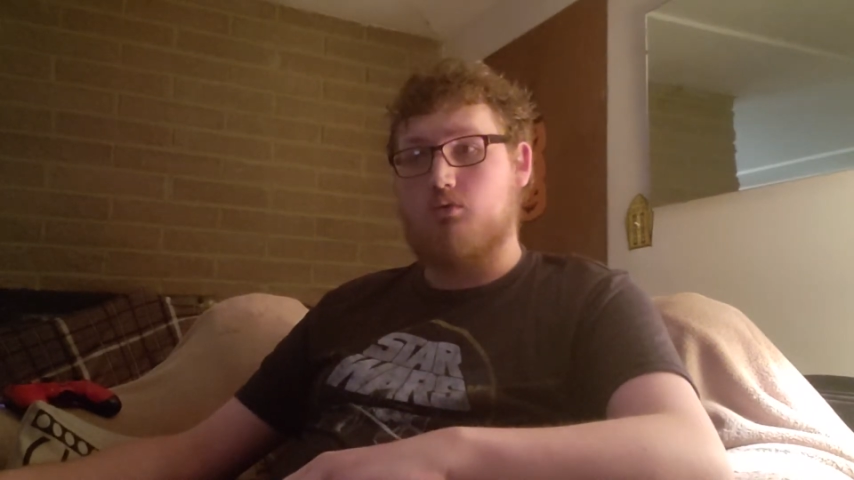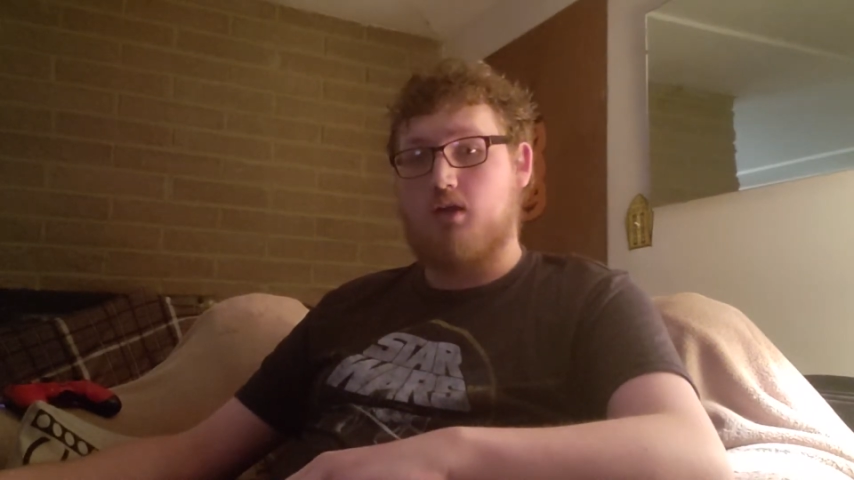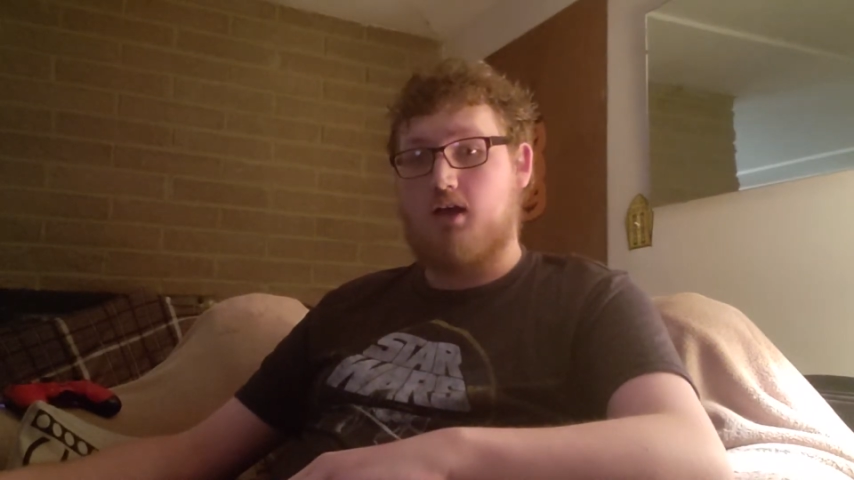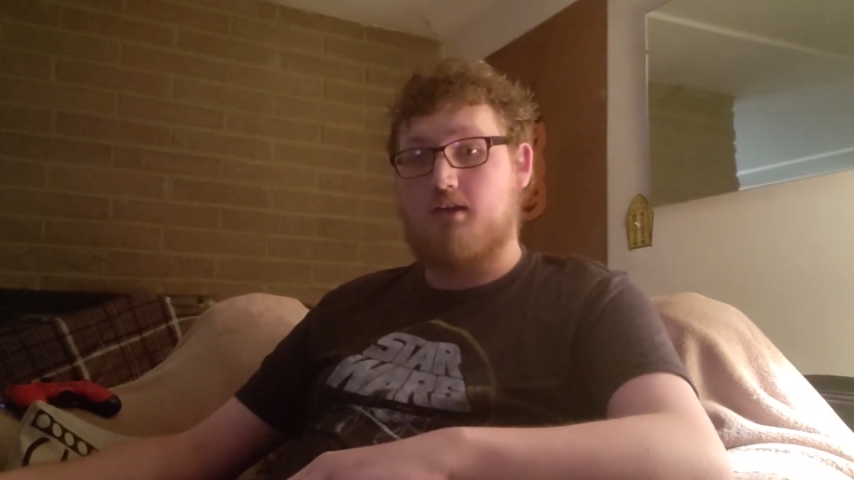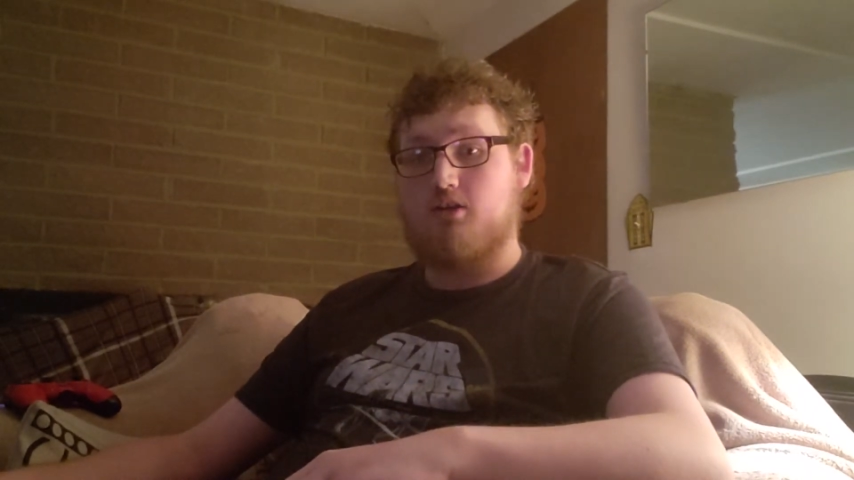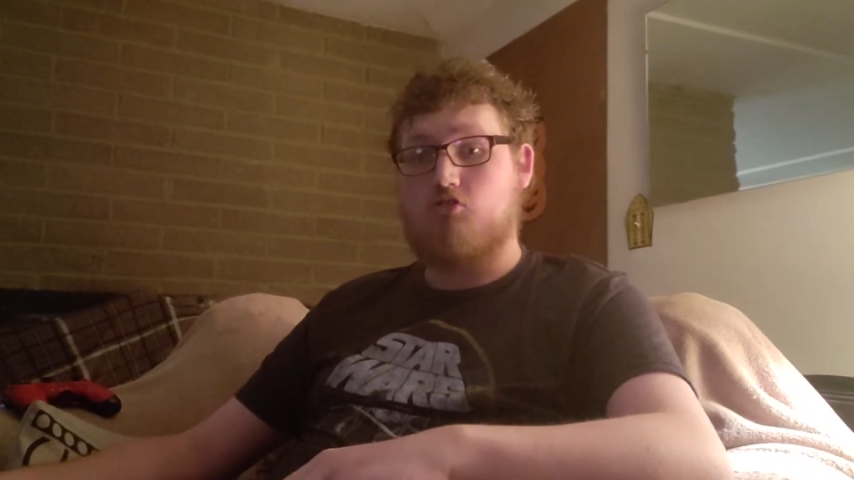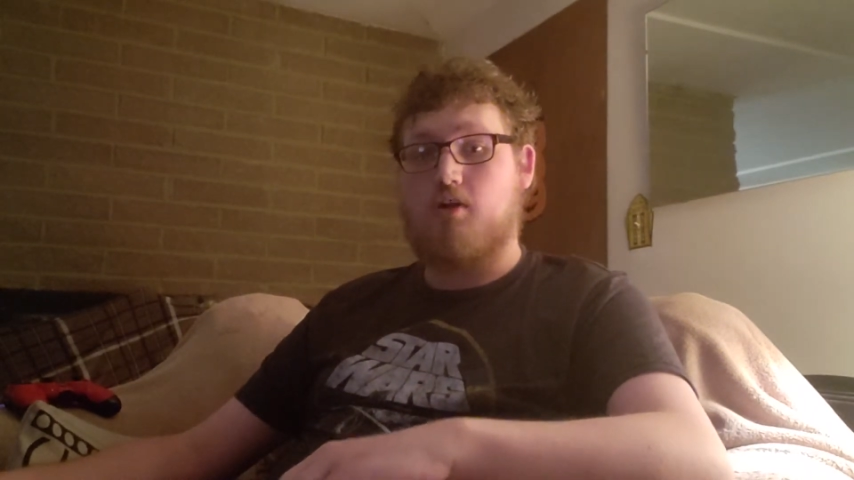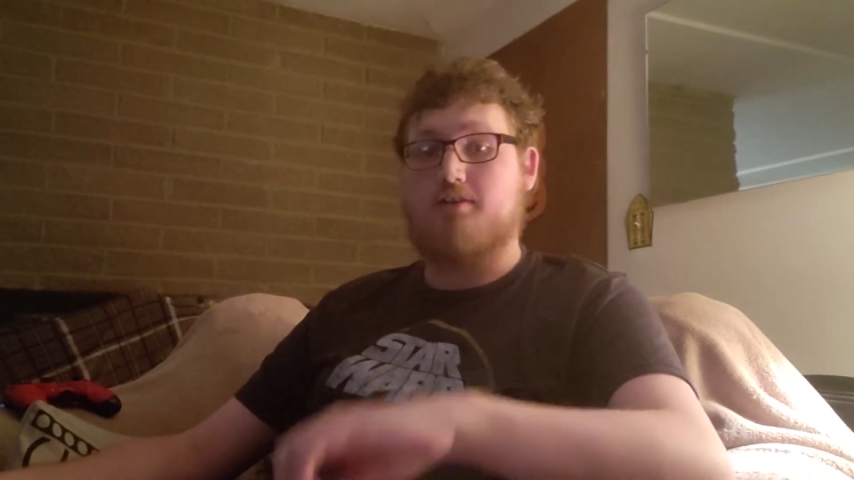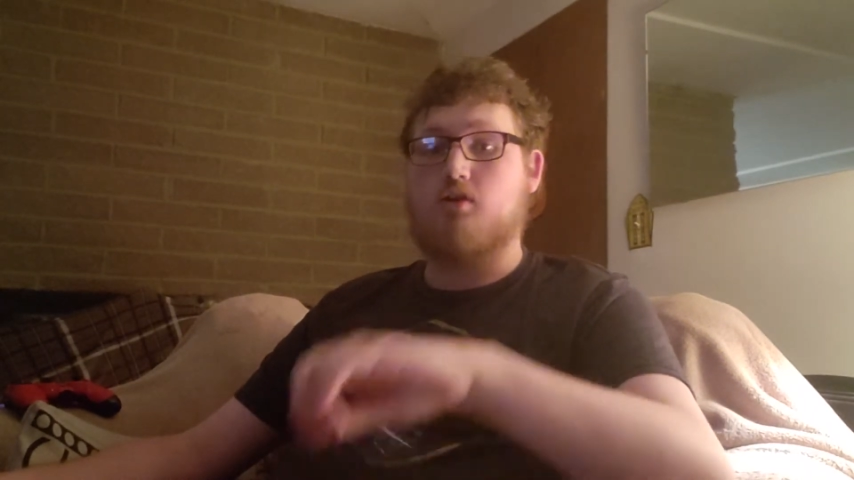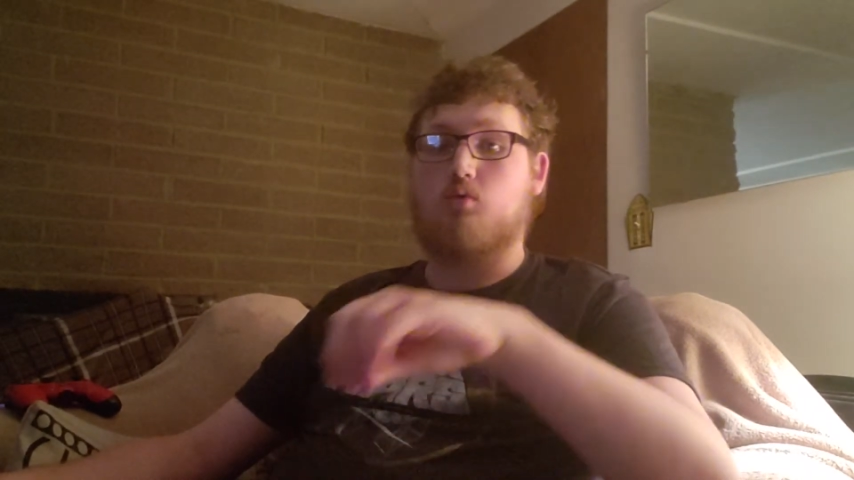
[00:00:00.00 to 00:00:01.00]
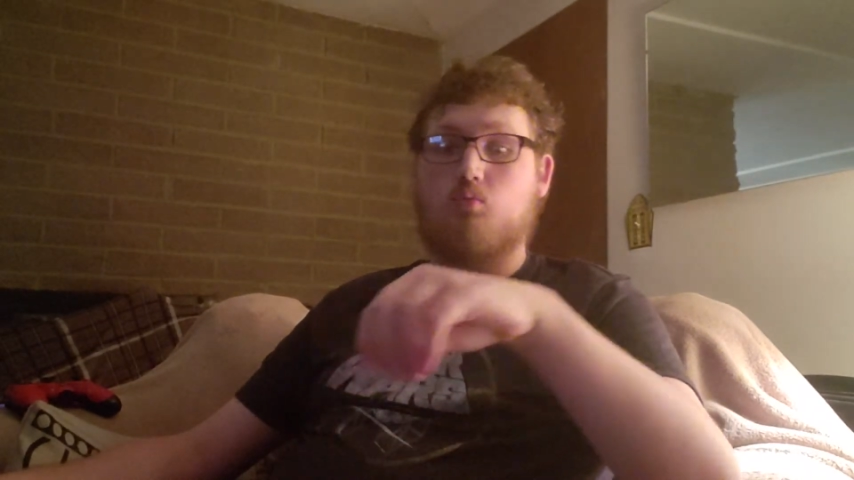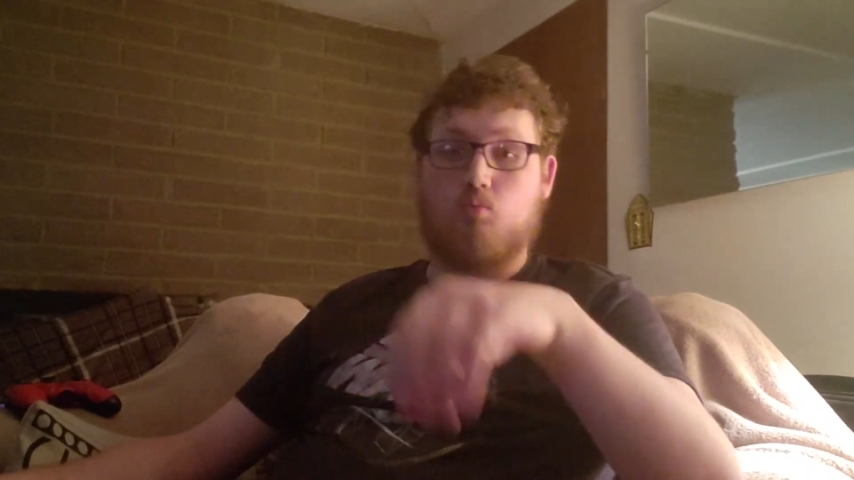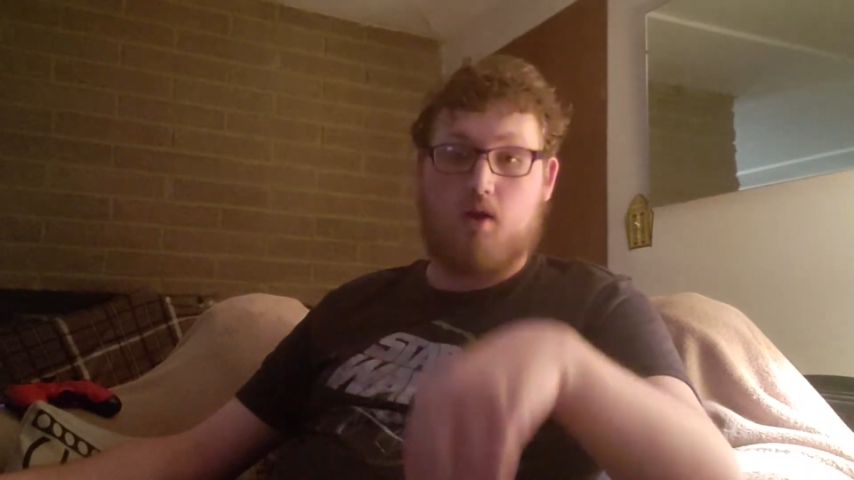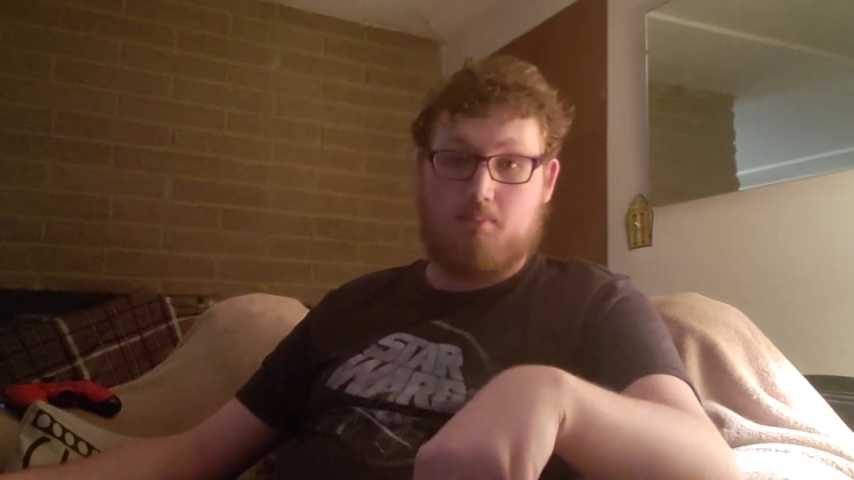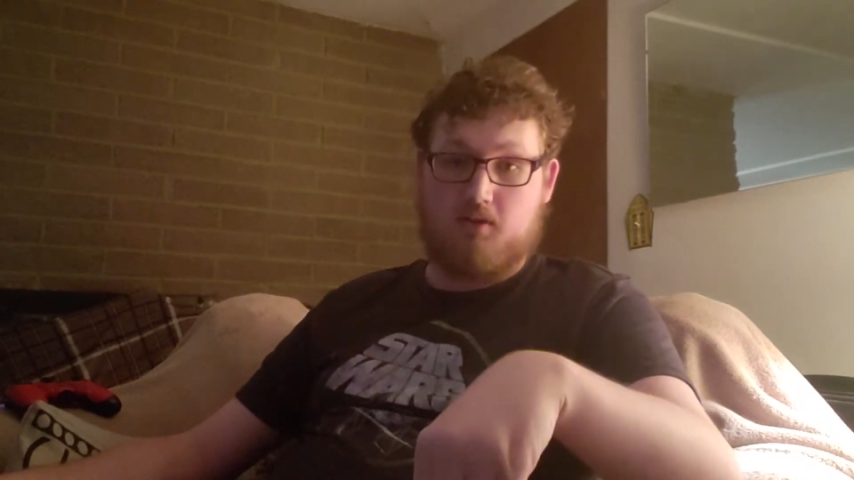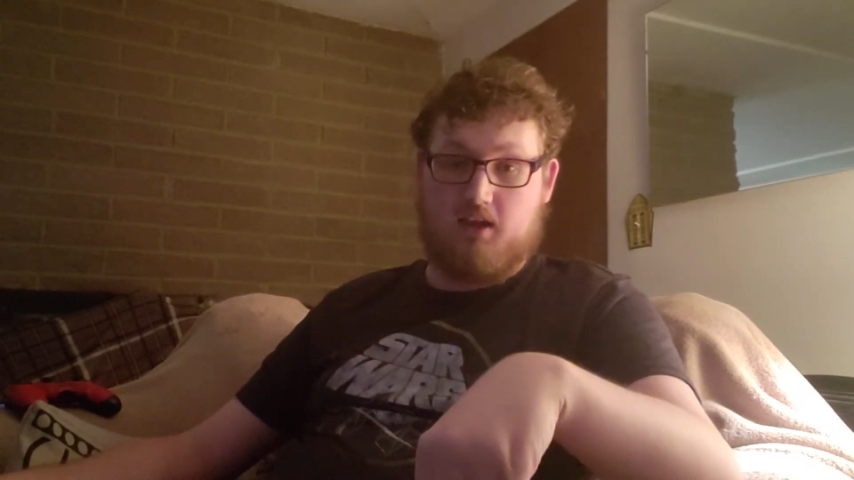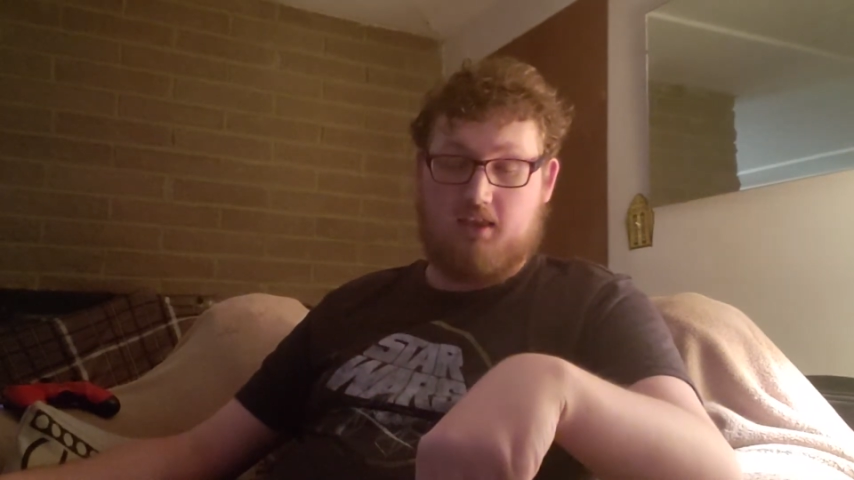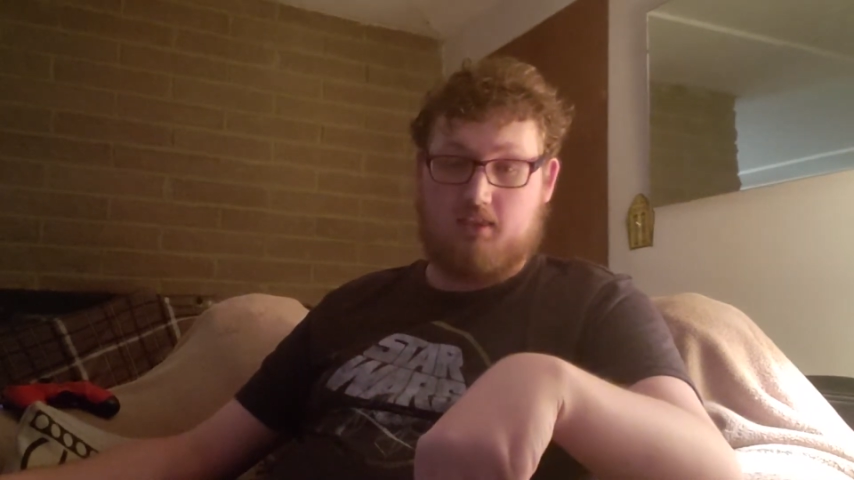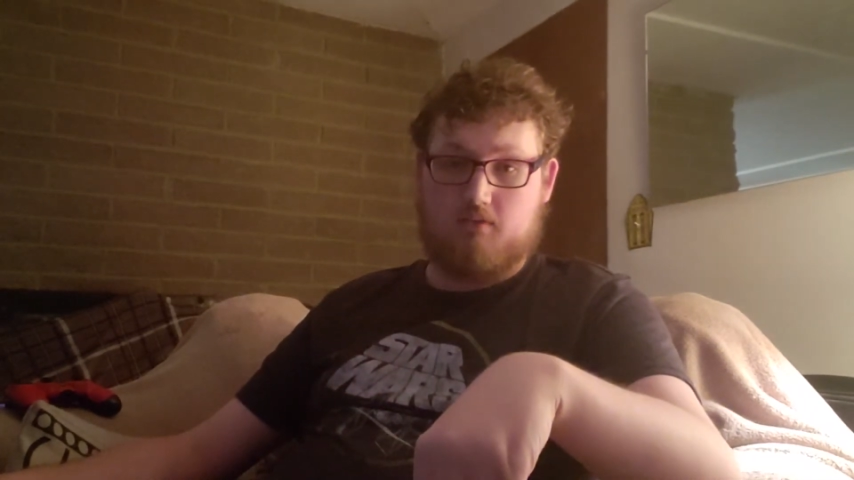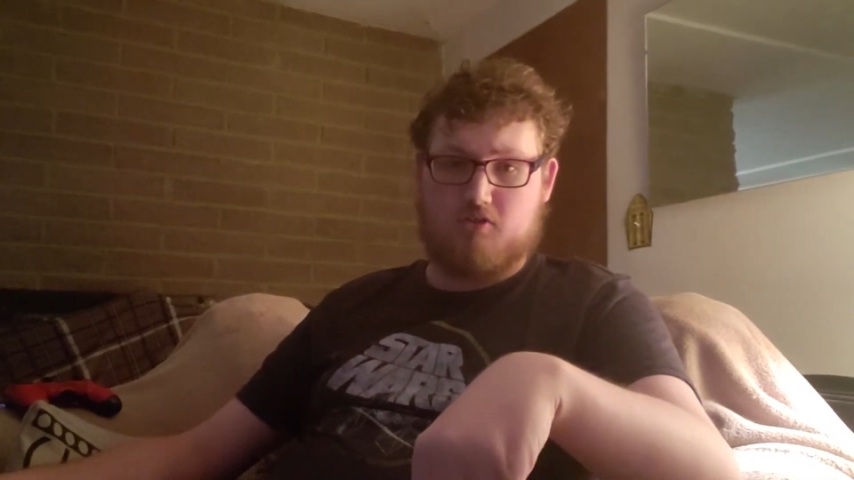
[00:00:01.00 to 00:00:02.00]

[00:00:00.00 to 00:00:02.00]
not try to replicate the